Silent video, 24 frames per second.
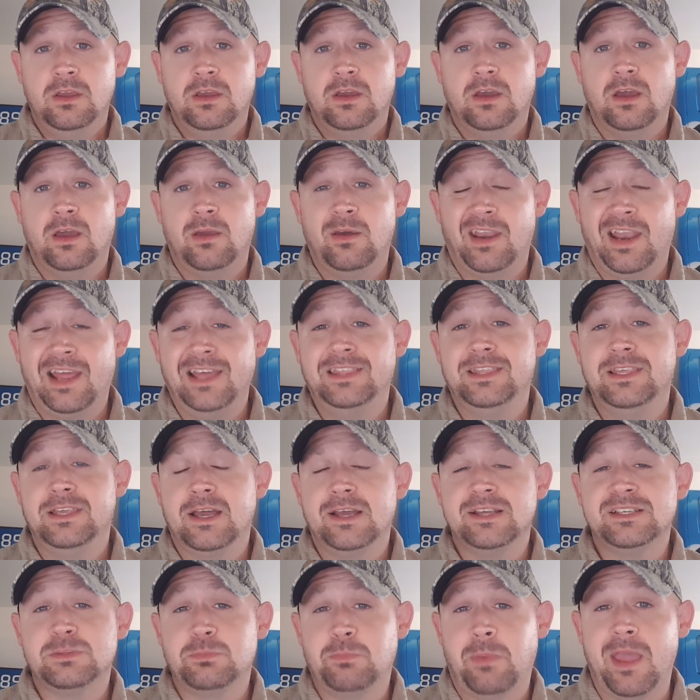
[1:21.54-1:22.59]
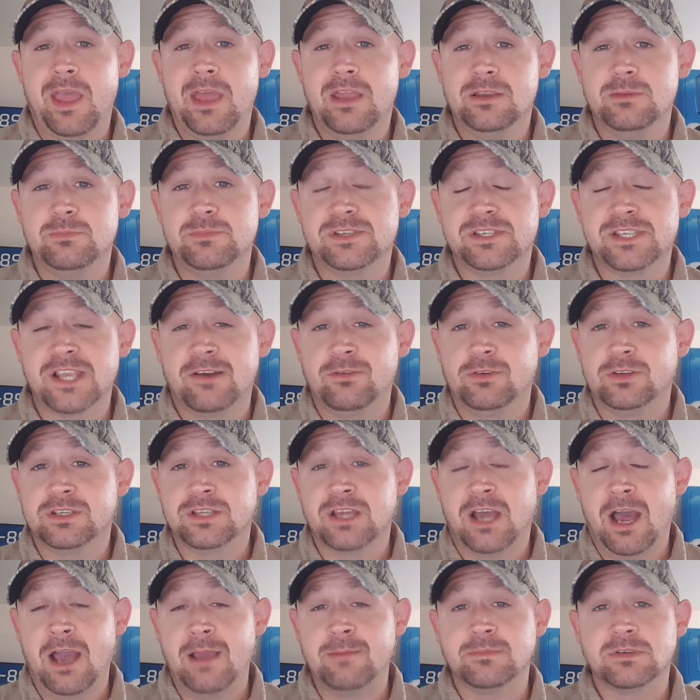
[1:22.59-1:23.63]
And I think I spammed him several
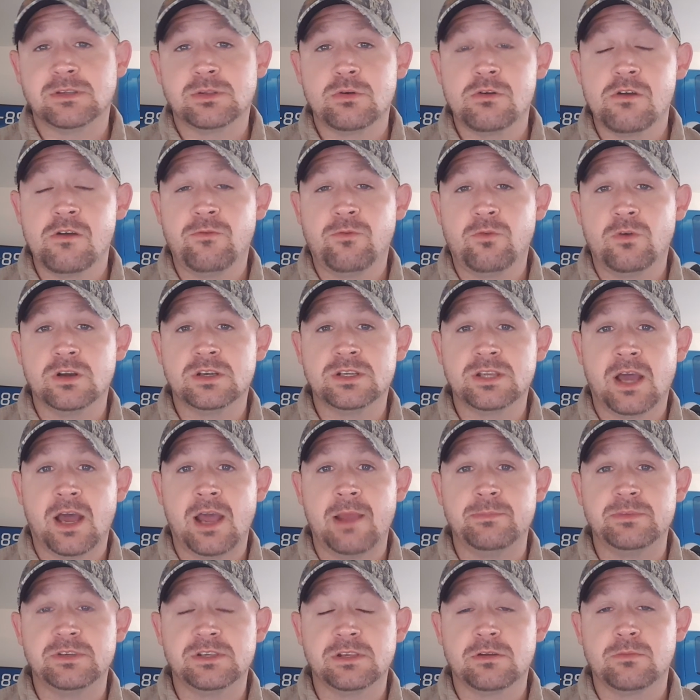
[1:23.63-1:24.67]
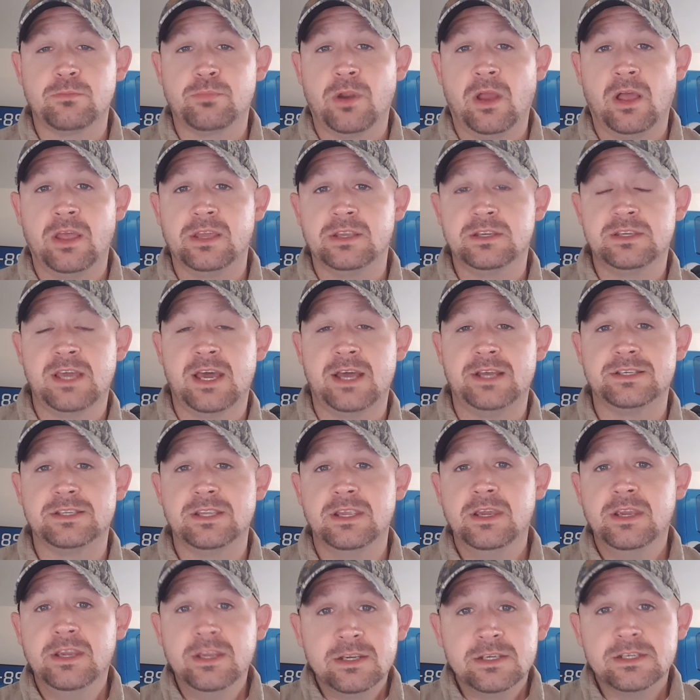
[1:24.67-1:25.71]
times, 3 or 4 times, I can probably attest,
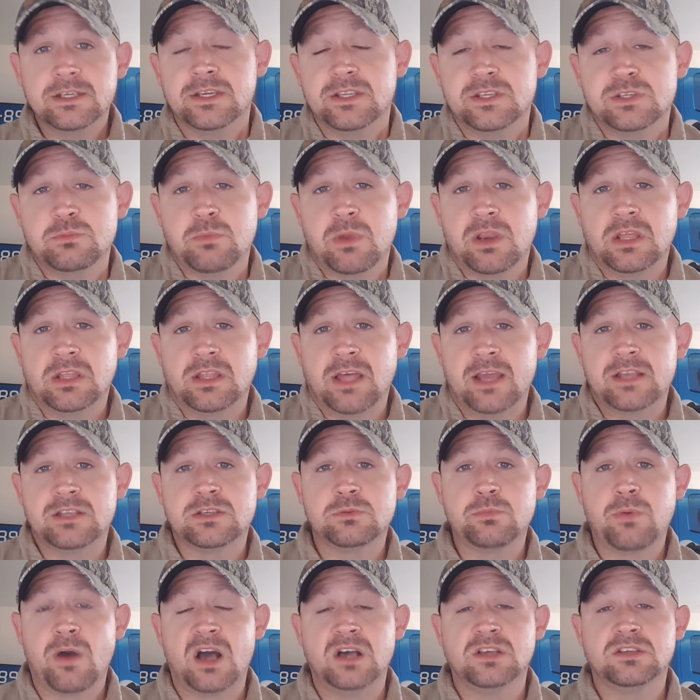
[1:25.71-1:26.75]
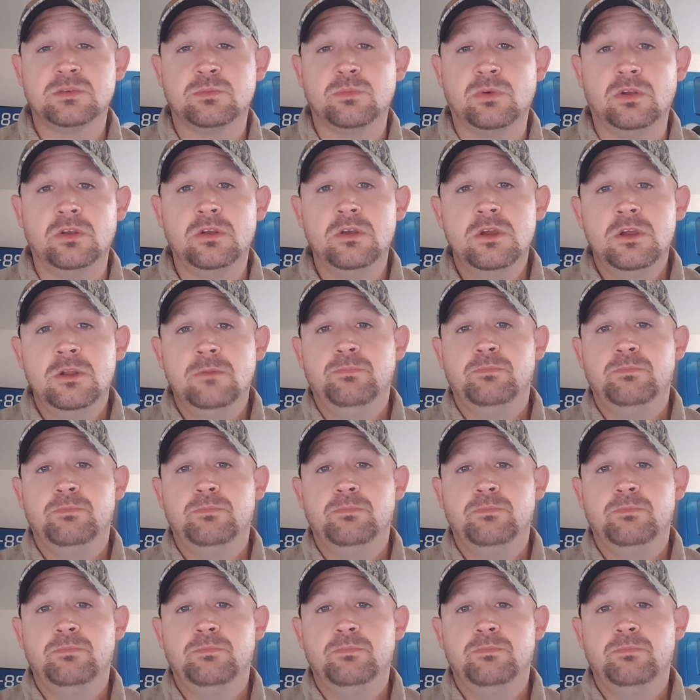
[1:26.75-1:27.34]
to get as many likes as possible.